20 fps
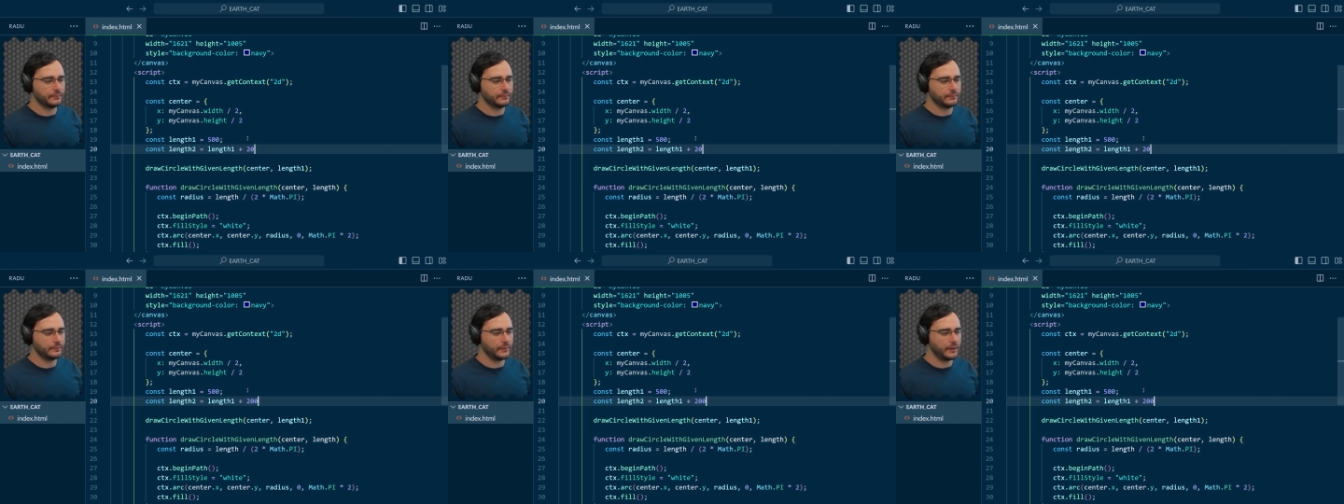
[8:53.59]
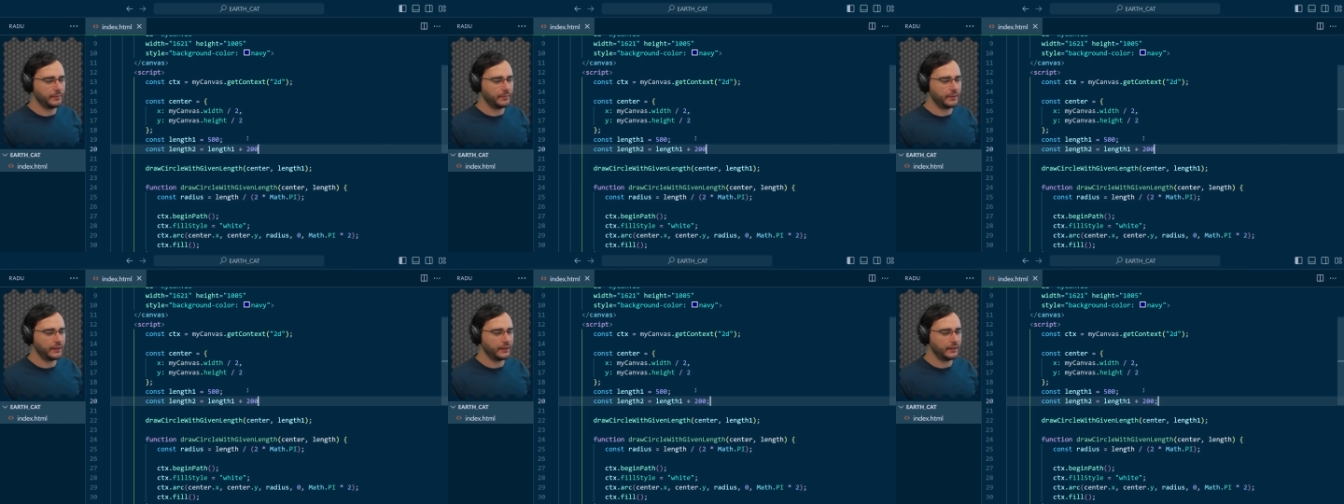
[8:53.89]

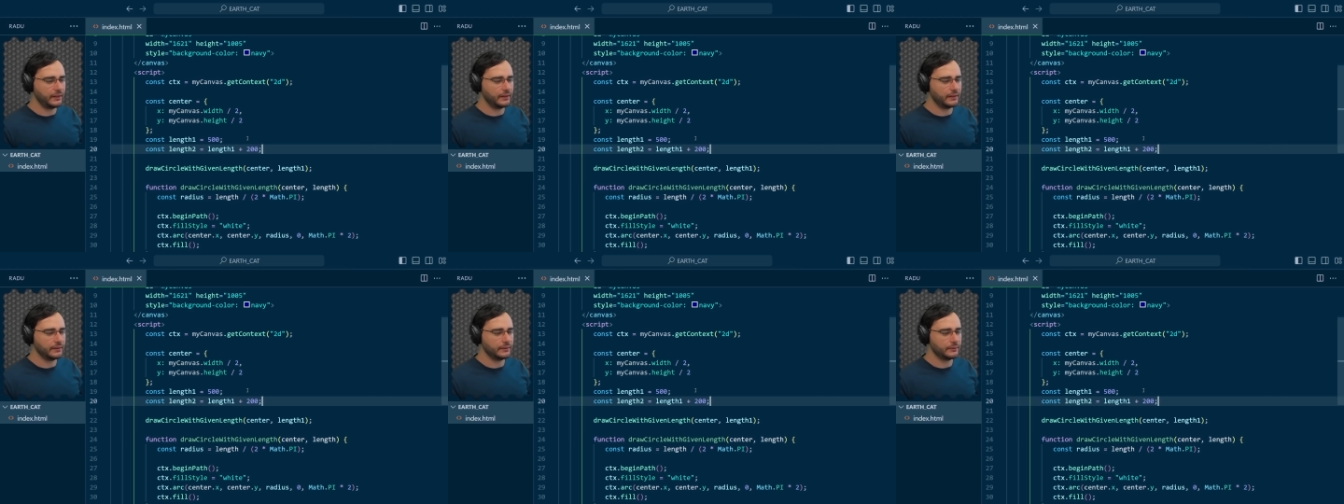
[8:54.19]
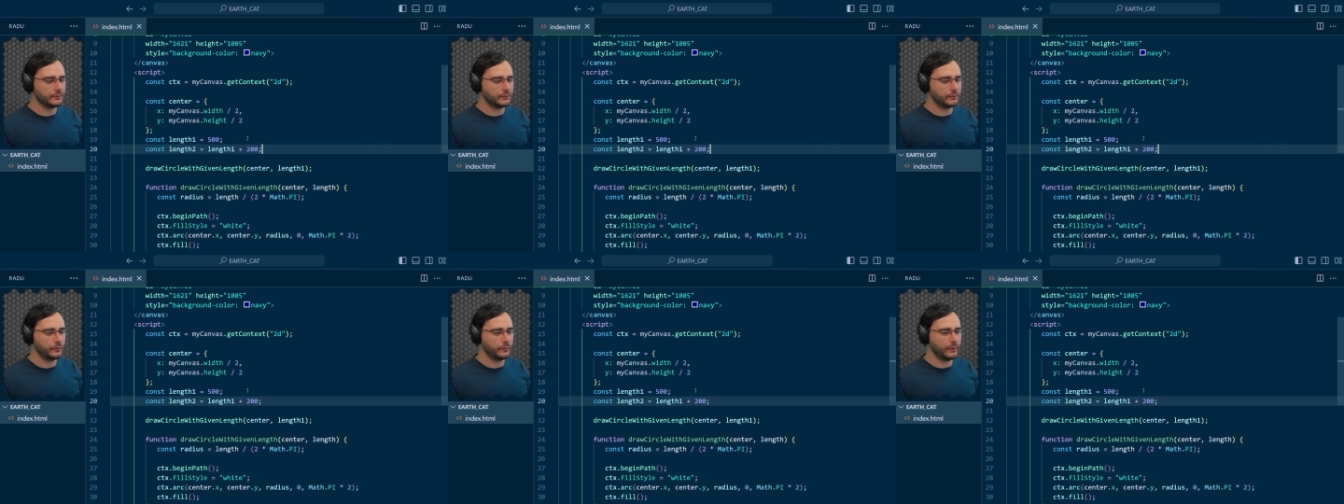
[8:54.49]
maybe
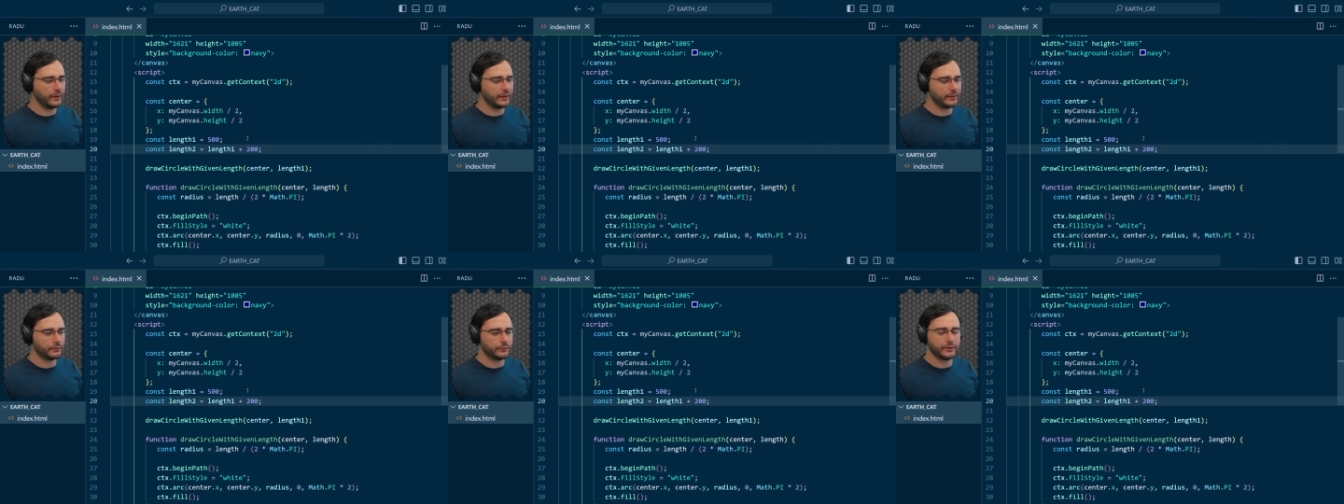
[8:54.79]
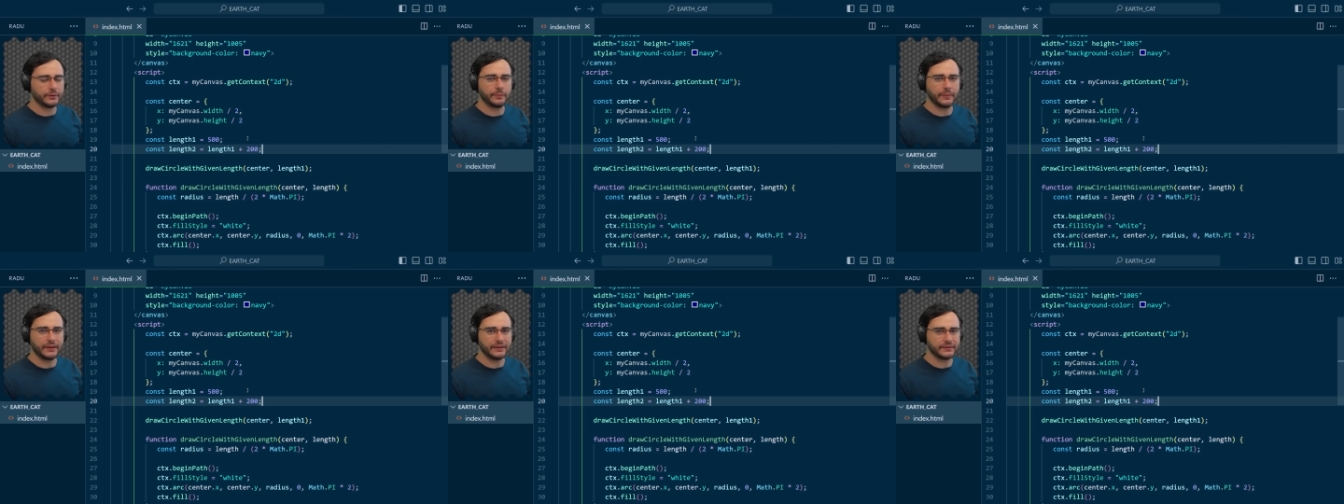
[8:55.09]

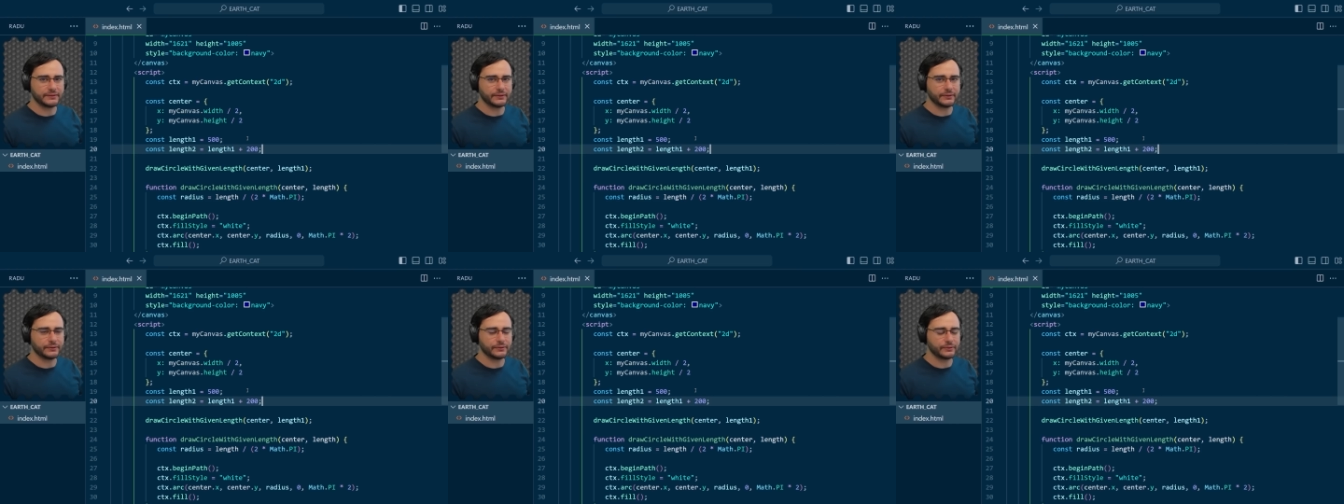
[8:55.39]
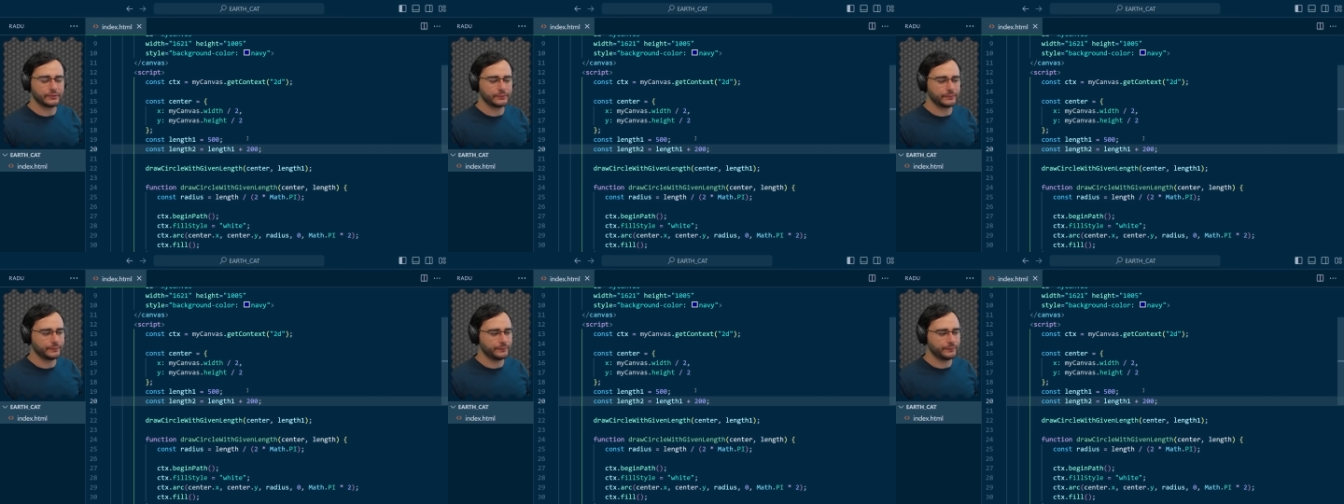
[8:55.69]
200 pixels.